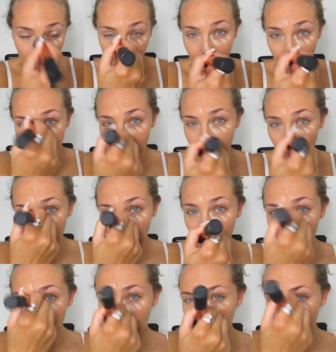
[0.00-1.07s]
Buffing that
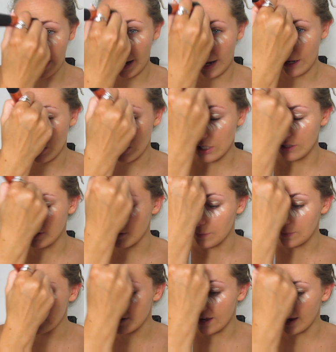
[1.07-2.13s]
all in again using
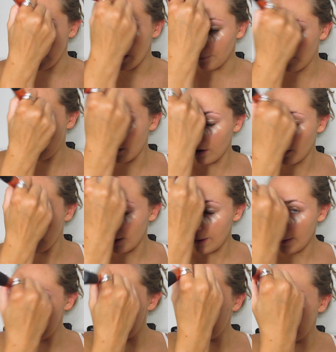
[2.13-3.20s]
the same
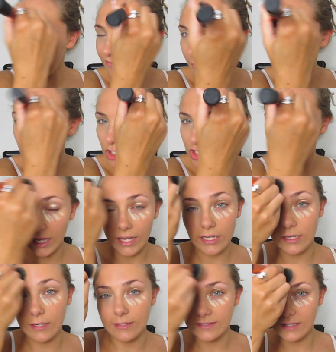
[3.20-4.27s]
buffing brush that I
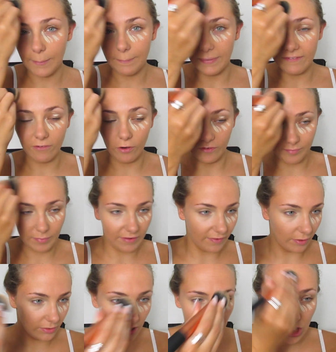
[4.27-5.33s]
used before for my
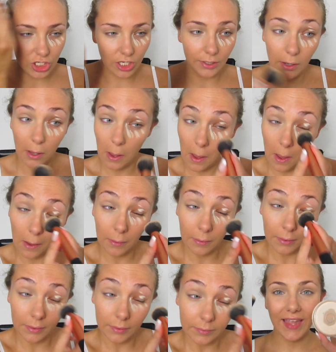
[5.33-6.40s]
foundation.
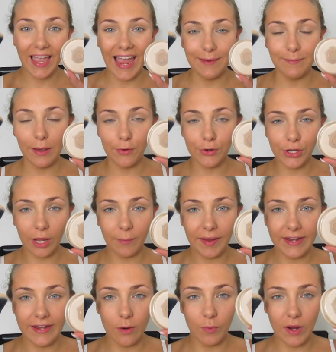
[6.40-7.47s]
And now I'm going to go
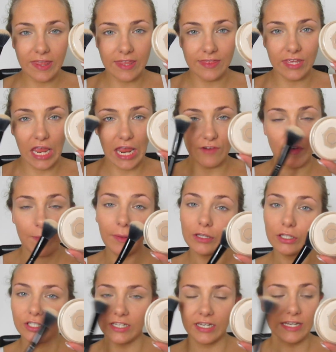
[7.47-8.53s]
in with the Rimmel
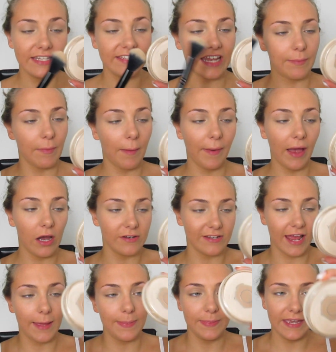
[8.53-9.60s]
London Stay Matte Powder,
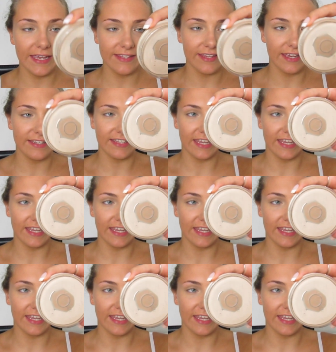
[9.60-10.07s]
and this is